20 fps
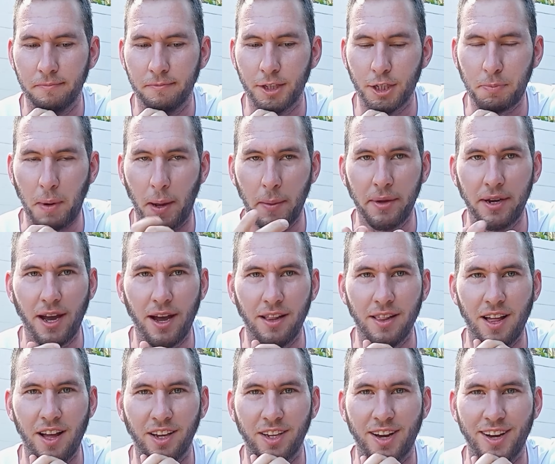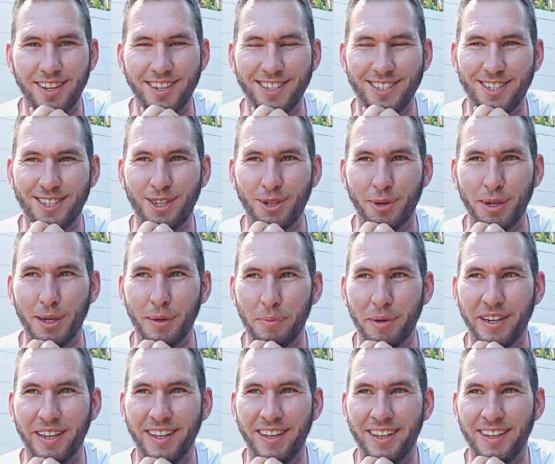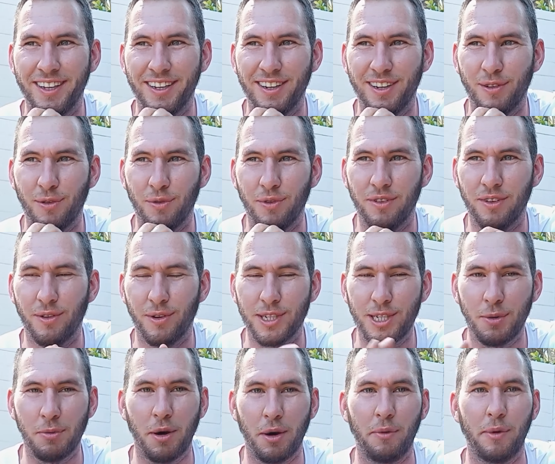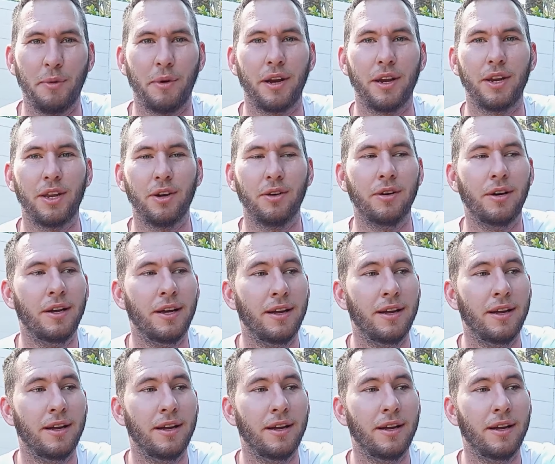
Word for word: There's probably not a lot of cons to it, but we'll see what we want to do.